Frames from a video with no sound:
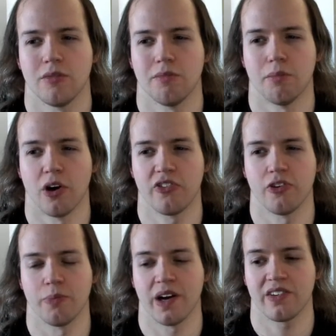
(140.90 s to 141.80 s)

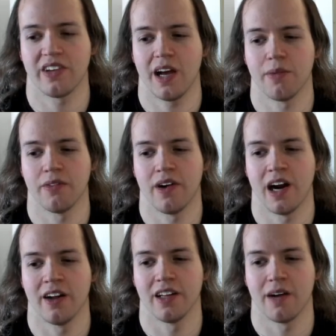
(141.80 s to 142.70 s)
Marshall Plexi
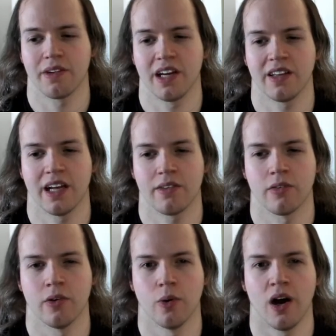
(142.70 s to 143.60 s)
amplifier, and now I'm getting that
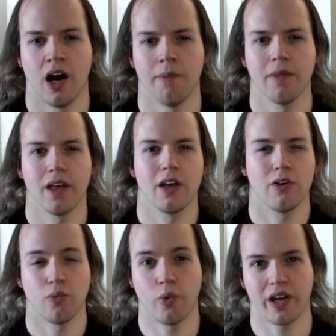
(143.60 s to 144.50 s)
through
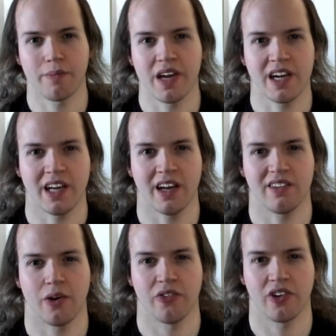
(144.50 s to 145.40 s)
Wikipedia.
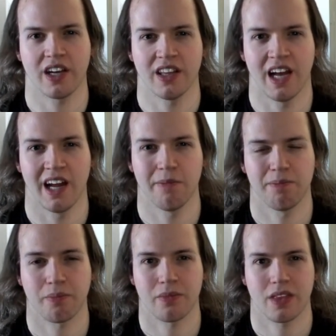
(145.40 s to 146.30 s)
As I was looking at
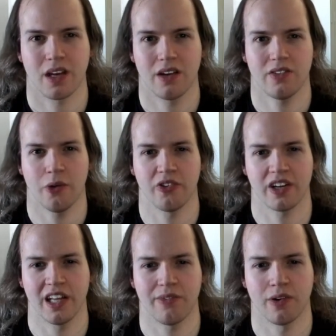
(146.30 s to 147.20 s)

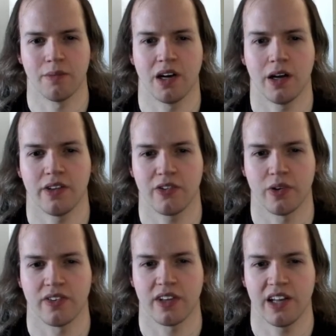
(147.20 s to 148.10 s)
from that's
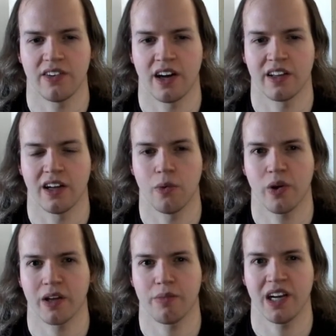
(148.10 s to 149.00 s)
what it states on
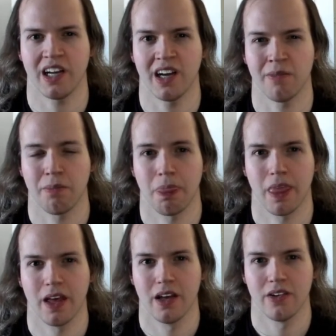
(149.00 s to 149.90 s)
Wikipedia.
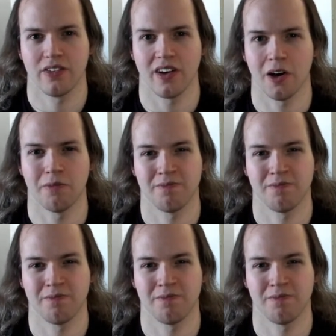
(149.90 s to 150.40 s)
So